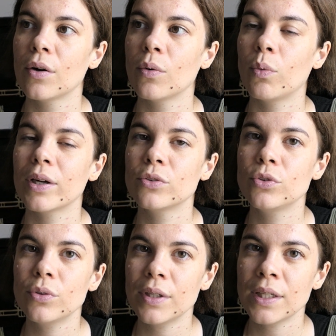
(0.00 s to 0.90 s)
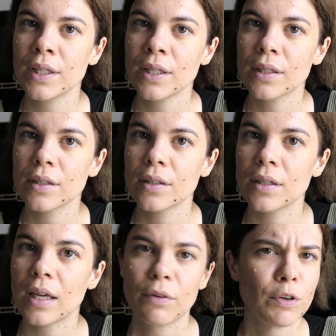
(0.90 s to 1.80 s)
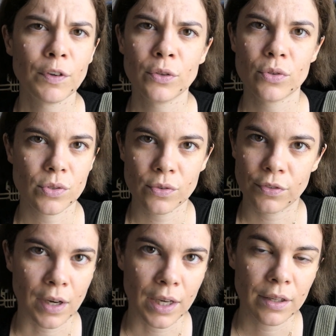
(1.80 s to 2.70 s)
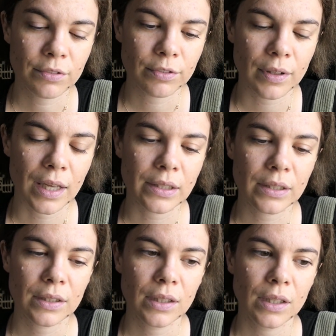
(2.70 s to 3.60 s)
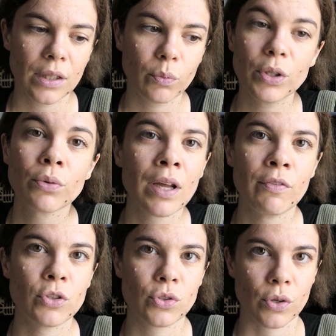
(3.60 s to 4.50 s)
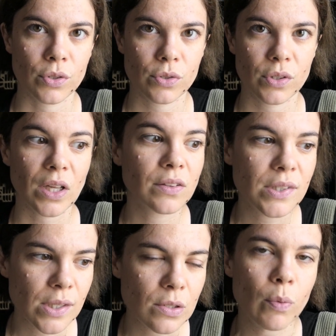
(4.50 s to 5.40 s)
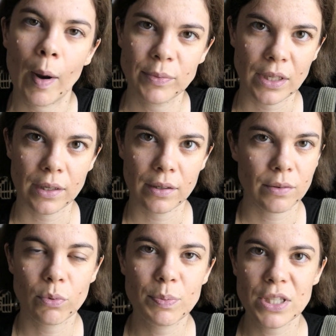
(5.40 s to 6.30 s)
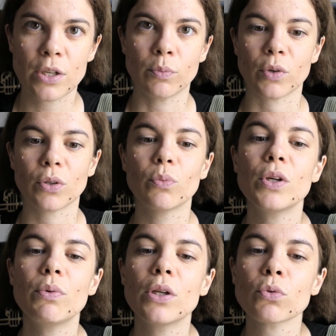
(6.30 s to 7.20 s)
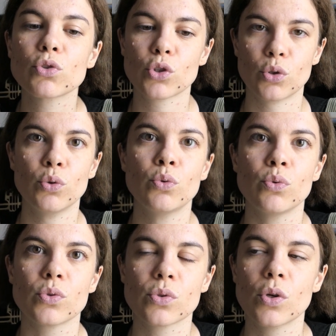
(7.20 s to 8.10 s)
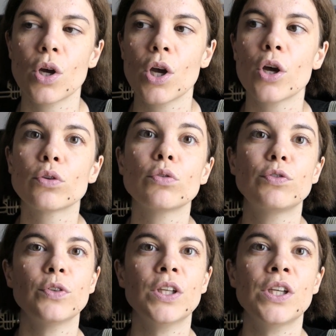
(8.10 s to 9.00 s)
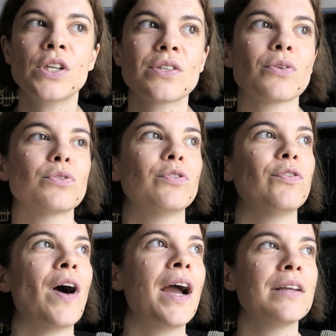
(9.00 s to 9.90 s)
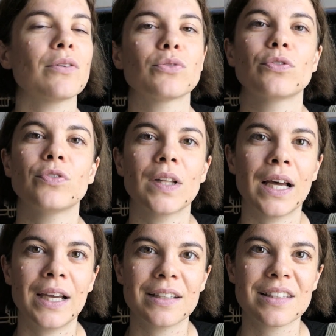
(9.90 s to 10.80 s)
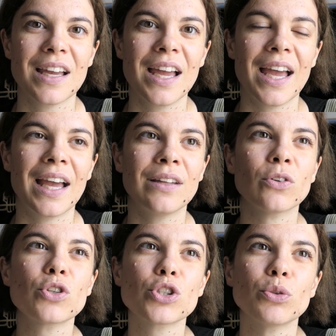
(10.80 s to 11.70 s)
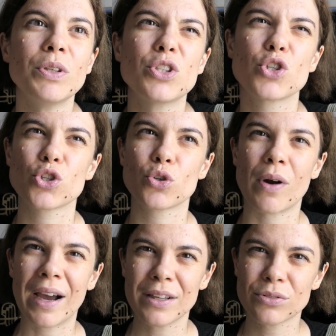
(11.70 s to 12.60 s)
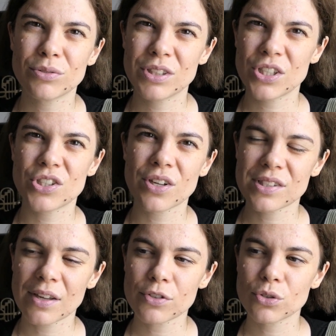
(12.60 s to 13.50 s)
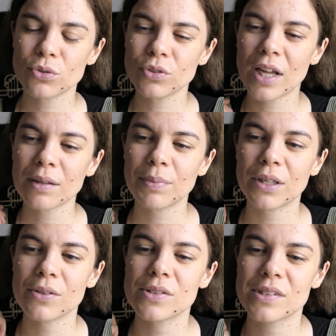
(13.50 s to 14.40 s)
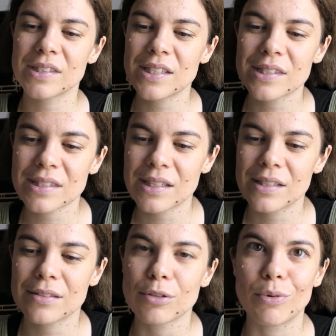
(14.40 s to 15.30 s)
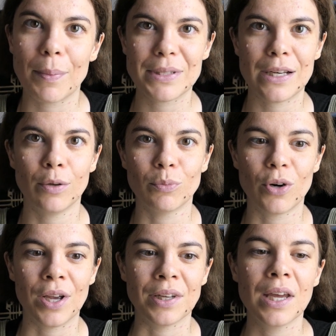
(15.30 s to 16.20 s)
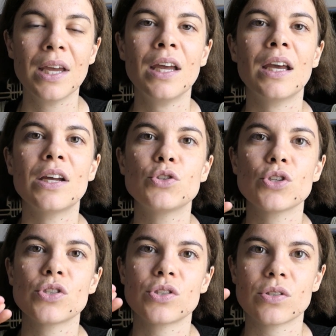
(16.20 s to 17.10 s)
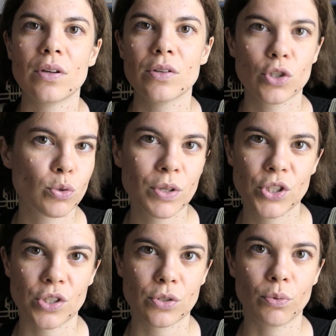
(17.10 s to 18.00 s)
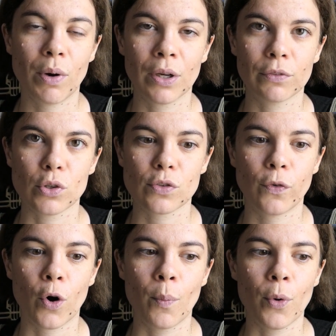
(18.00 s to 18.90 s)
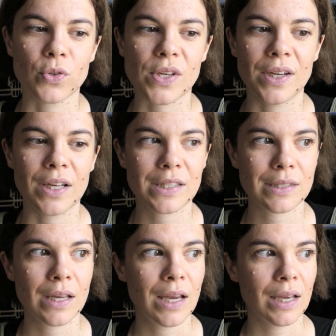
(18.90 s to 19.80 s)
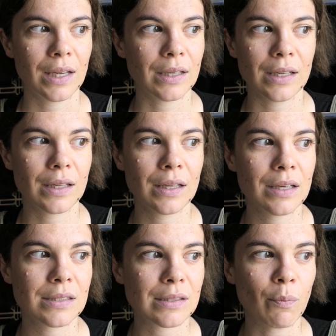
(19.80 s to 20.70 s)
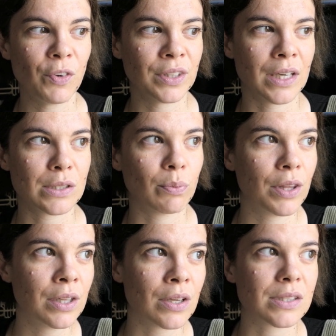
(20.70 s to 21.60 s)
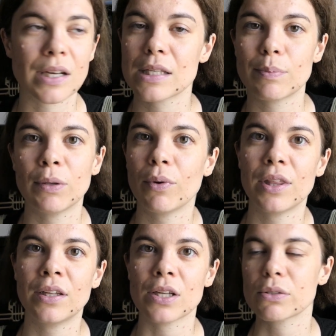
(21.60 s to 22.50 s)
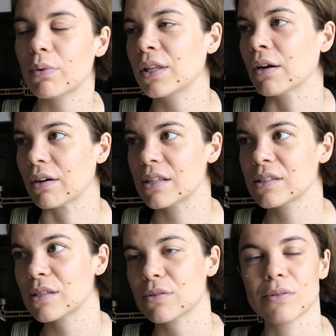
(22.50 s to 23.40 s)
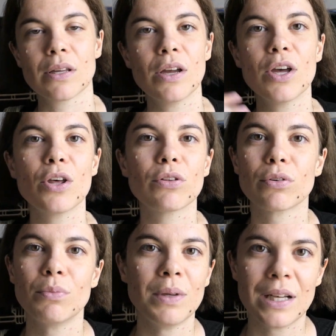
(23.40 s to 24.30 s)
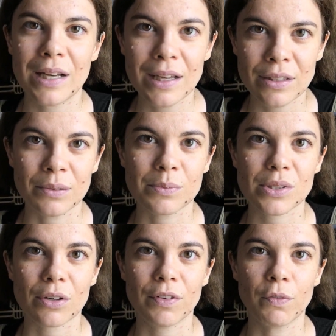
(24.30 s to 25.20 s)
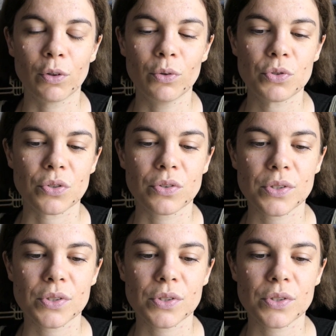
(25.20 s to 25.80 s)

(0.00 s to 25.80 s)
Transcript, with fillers: we're doing everything to survive, like we don't have a choice. Like this is the reptile, reptilian brain. We, we don't choose to freeze or to fight or to flight. And nor should we try to teach ourselves to do that because this is the reptilian brain. It just switches to one of those four modes. It, ex- it, it is something that is within us, that has been within us, within our ancestors through millenniums of evolution.